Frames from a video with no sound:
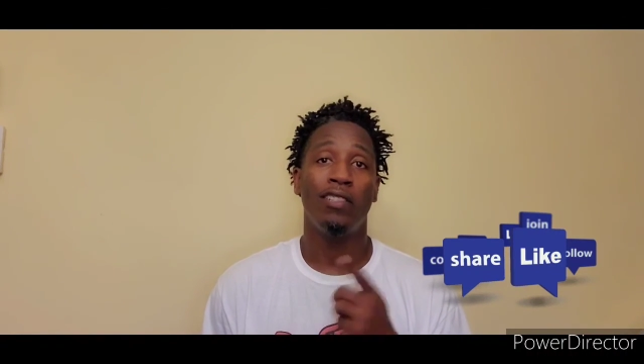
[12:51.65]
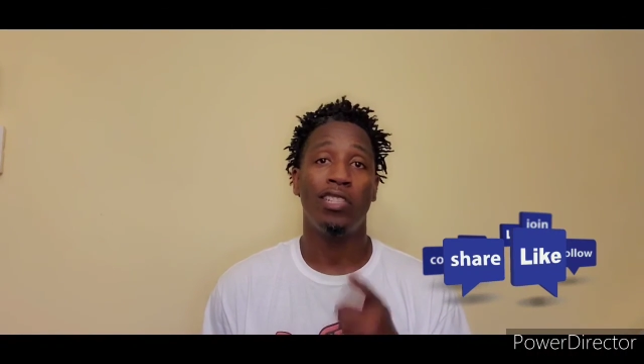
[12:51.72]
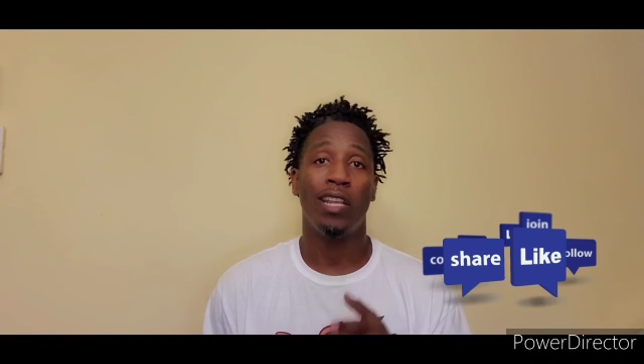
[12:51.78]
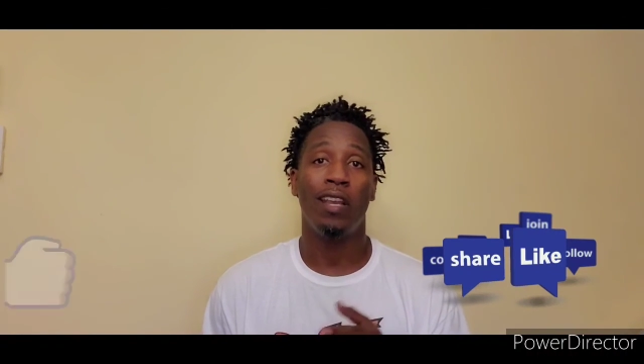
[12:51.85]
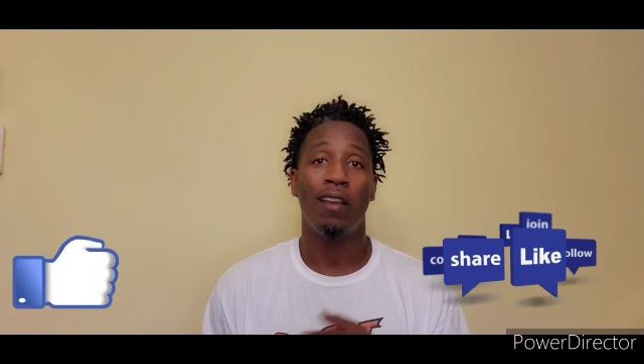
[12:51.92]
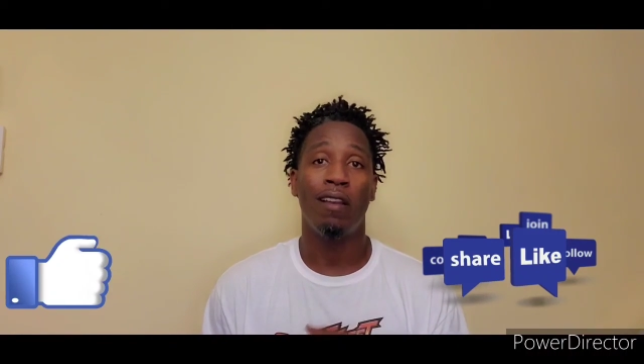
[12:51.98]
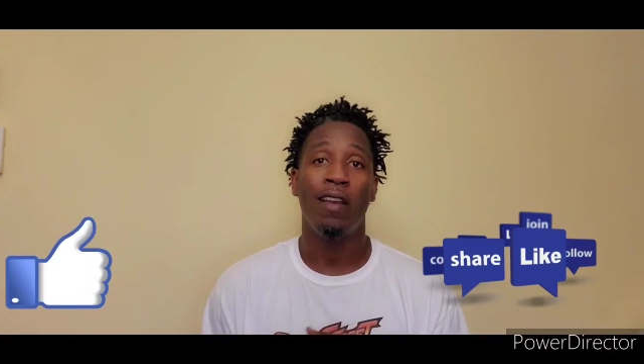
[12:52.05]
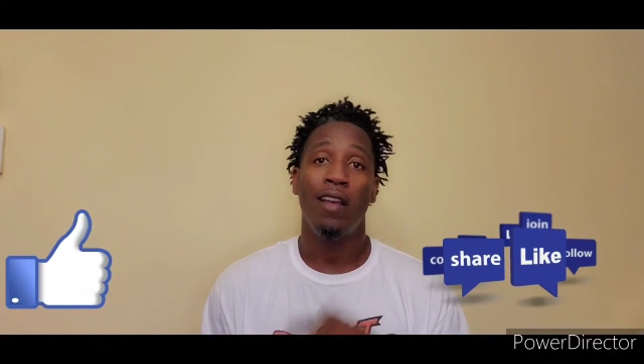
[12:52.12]

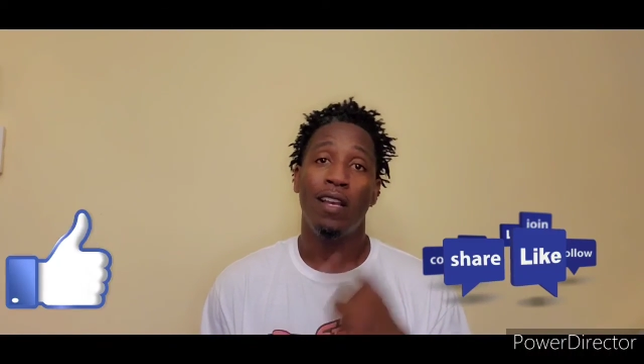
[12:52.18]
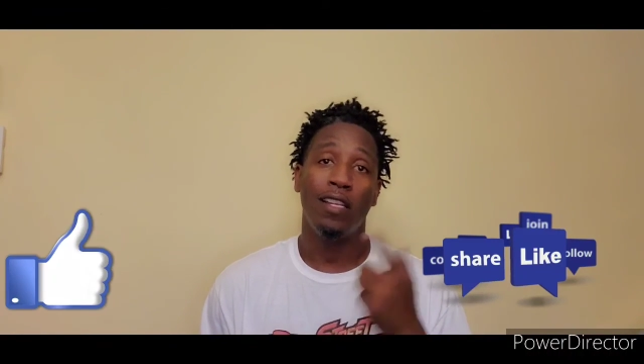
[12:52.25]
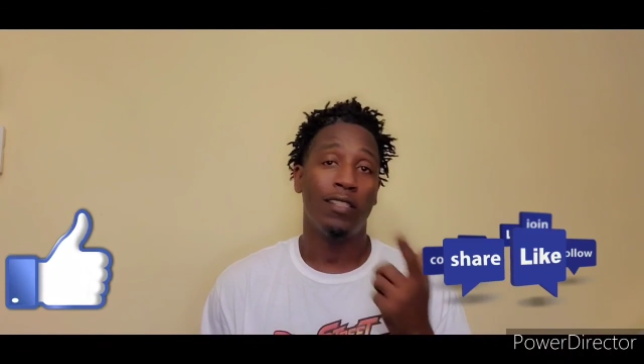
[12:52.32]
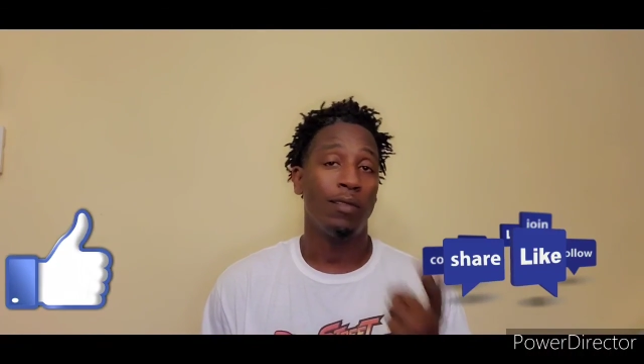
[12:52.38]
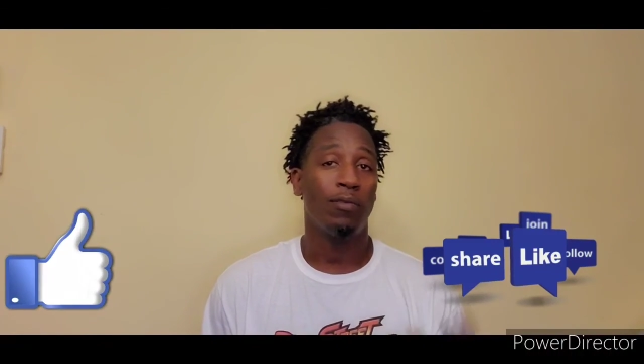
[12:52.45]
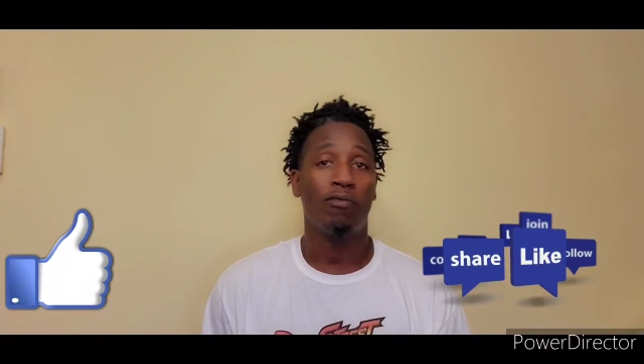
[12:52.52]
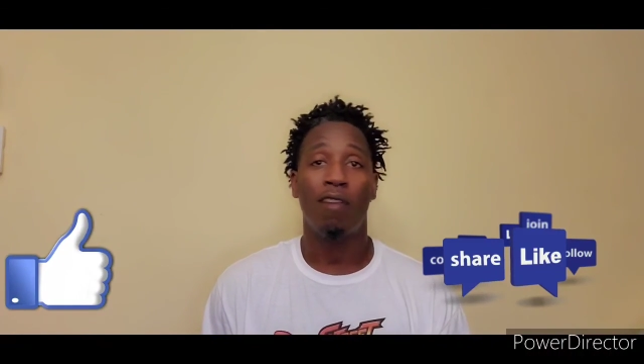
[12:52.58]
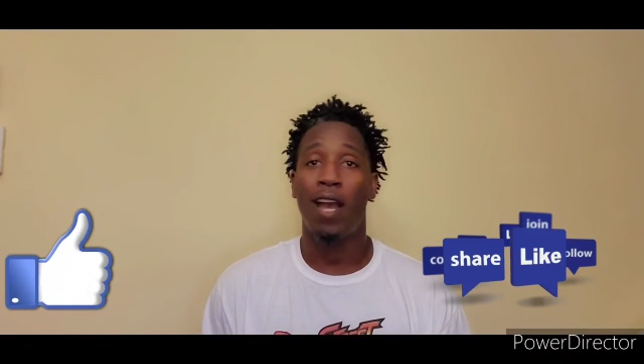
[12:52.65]
share, and
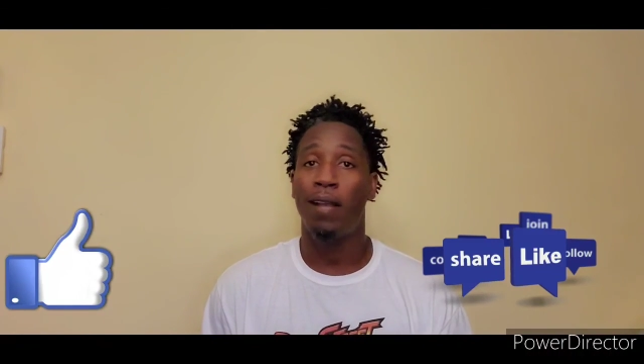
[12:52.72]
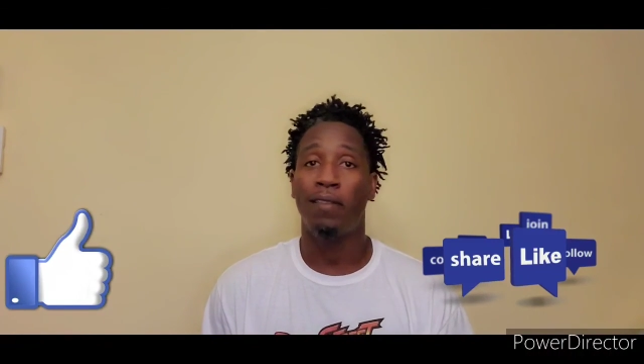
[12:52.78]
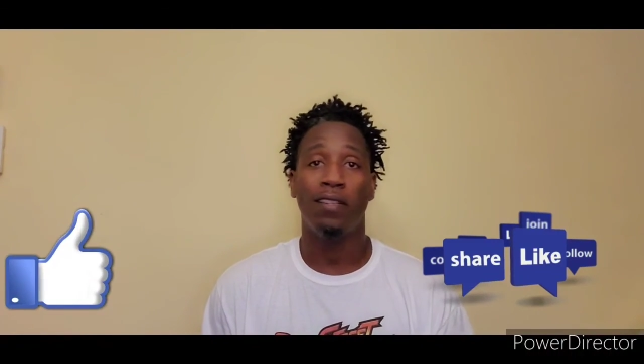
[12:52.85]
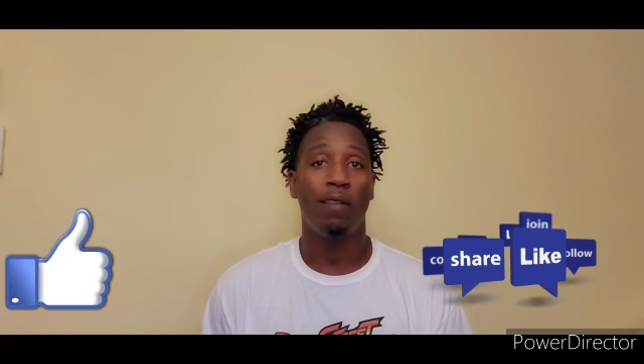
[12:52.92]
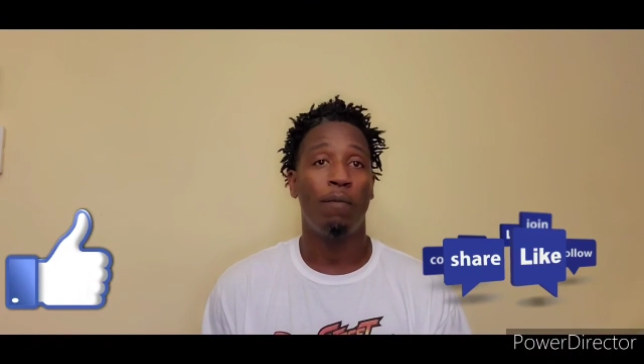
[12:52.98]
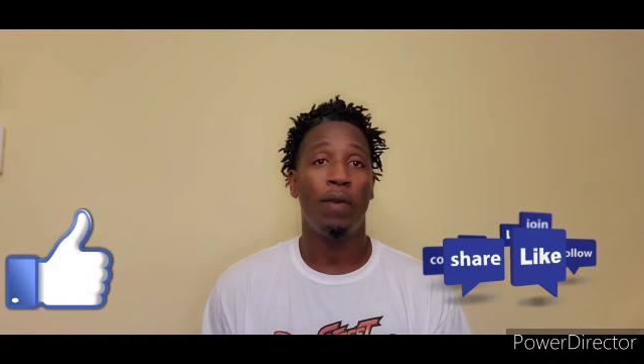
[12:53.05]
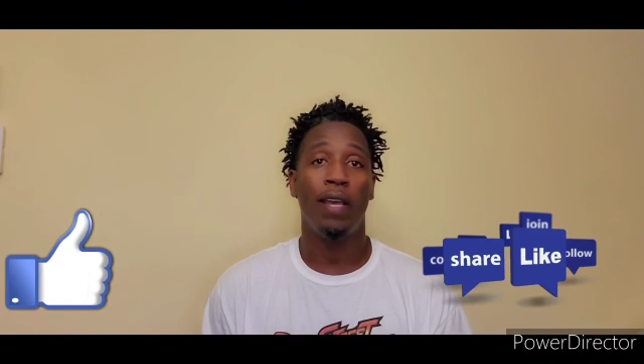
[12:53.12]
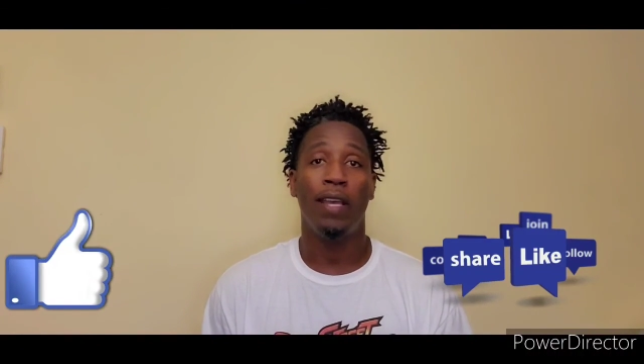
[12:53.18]
subscribe to
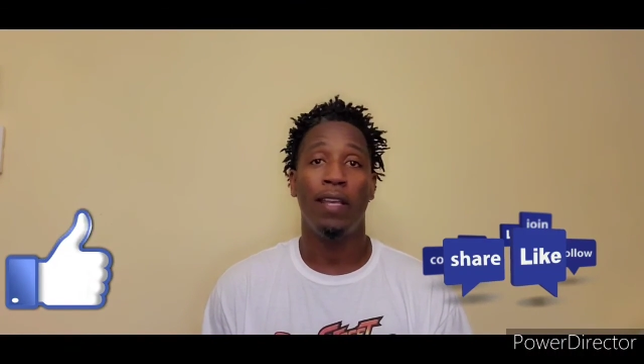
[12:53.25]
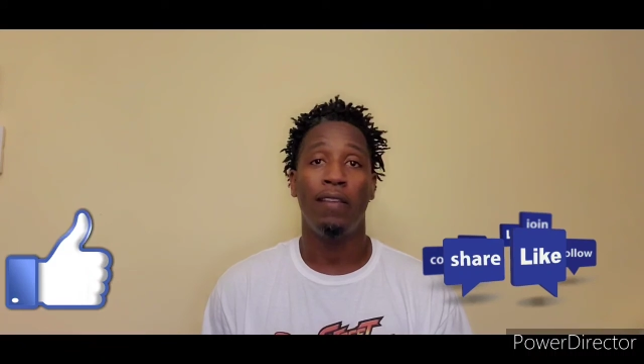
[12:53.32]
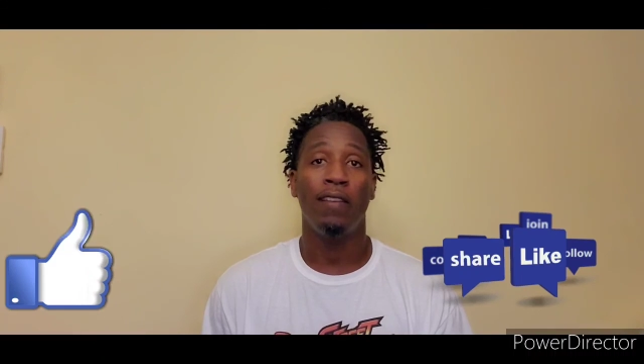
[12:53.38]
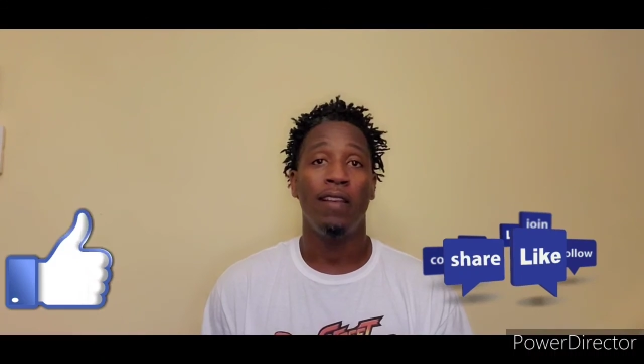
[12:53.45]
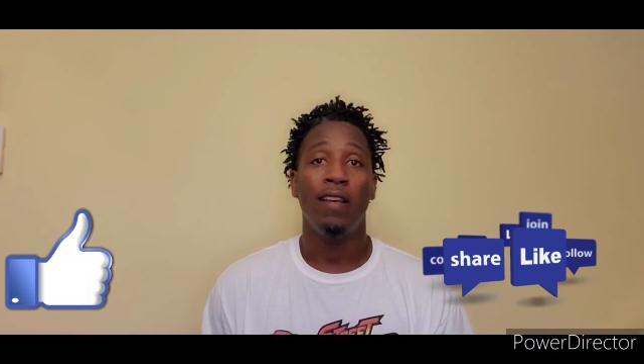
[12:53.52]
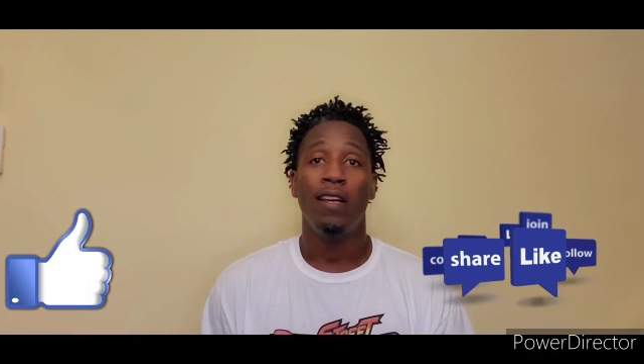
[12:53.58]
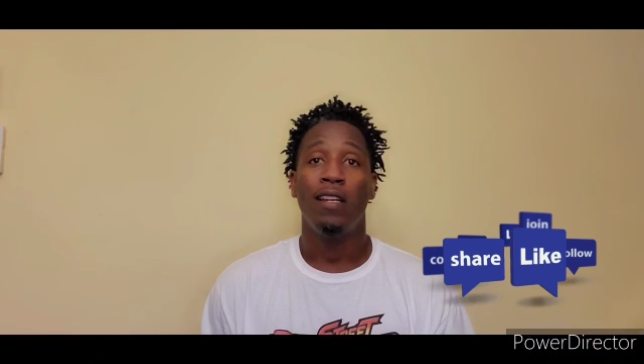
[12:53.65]
the page.